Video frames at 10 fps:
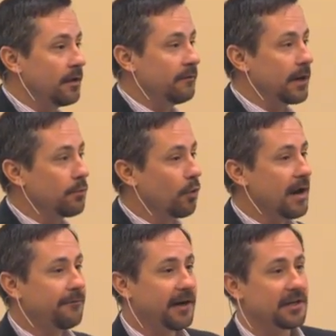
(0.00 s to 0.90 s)
Variable
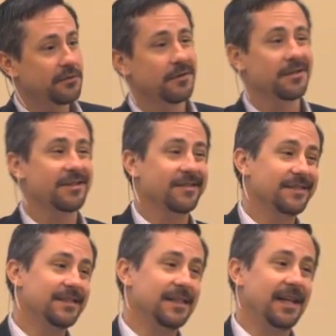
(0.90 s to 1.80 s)
rate phosphorus,
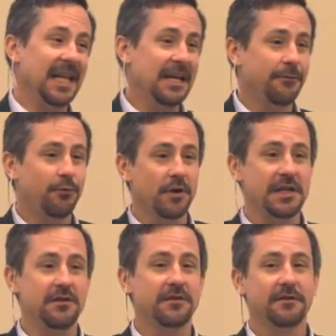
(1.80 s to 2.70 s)
if we're
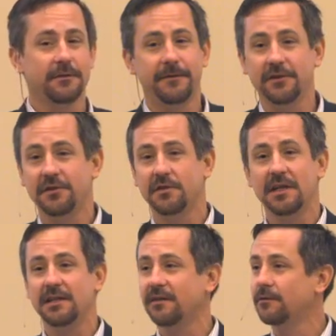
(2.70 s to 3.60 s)
using
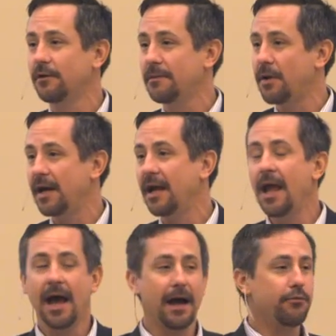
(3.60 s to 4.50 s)
sufficiency, doesn't really pay.
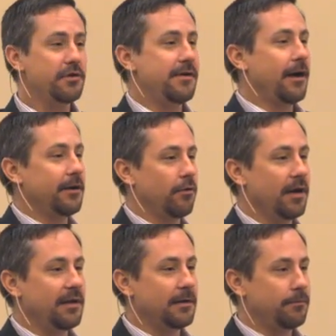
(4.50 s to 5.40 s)
I would not
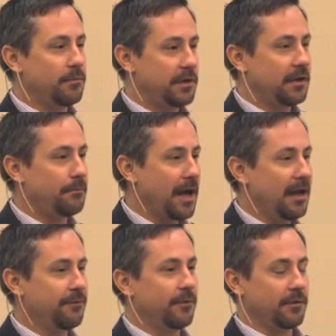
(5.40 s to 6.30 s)
grid to, to
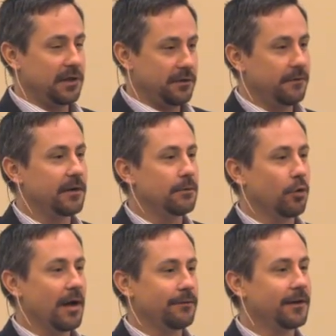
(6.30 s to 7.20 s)
pay for, to do variable
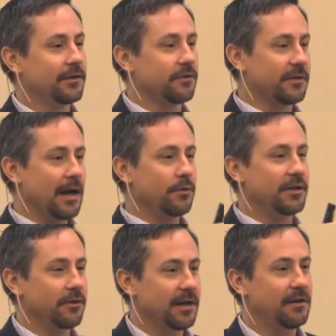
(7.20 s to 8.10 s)
rate phosphorus. I
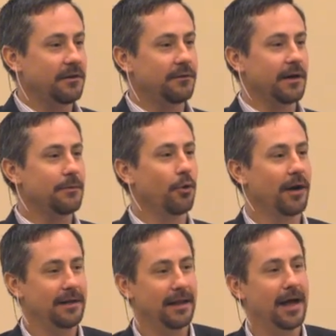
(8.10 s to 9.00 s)
would grid to do variable
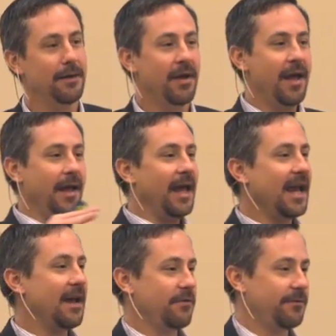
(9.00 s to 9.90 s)
rate lime and
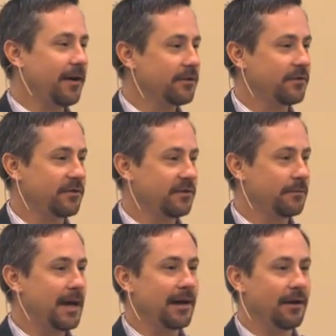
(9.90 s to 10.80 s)
have the phosphorus as a
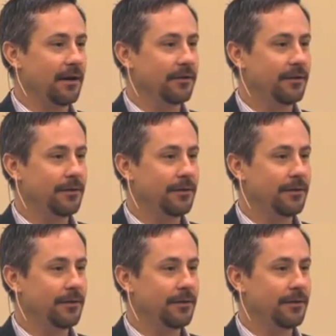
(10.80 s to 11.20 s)
background.